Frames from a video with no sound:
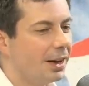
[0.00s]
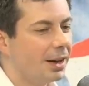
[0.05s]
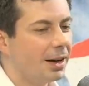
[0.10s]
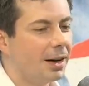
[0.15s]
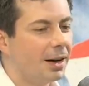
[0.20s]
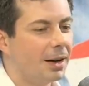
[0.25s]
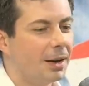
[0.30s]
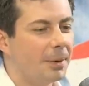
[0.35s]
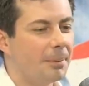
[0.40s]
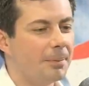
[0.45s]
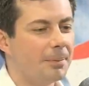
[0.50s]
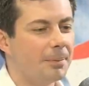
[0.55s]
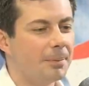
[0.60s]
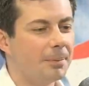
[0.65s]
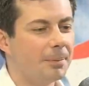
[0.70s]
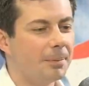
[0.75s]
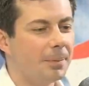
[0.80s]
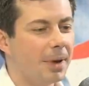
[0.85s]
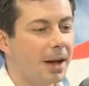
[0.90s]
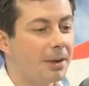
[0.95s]
Um,
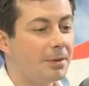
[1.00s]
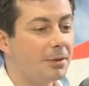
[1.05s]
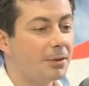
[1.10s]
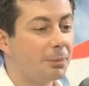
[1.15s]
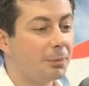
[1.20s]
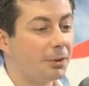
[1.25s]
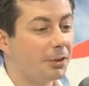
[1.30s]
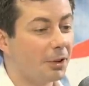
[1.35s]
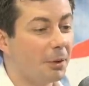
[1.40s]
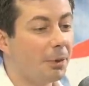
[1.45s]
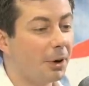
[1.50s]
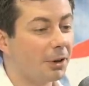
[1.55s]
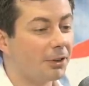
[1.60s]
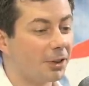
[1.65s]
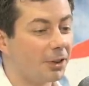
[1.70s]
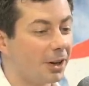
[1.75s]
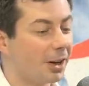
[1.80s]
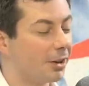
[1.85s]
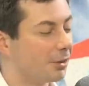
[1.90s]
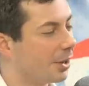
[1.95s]
and some parts
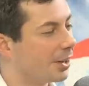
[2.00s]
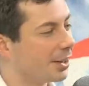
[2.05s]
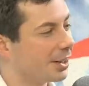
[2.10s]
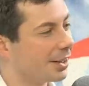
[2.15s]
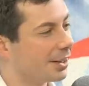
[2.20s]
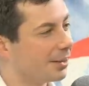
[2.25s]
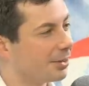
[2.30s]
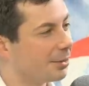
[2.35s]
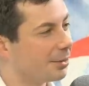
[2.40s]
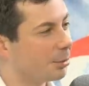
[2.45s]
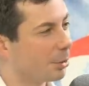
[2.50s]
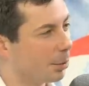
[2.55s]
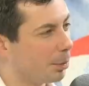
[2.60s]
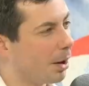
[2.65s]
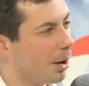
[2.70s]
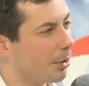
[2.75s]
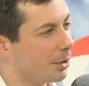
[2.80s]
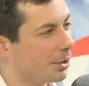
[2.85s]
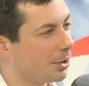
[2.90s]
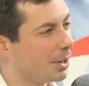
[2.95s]
of the country, I think we're
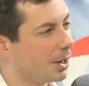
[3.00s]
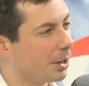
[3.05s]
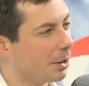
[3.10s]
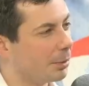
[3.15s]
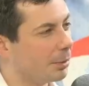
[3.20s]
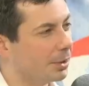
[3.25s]
probably there,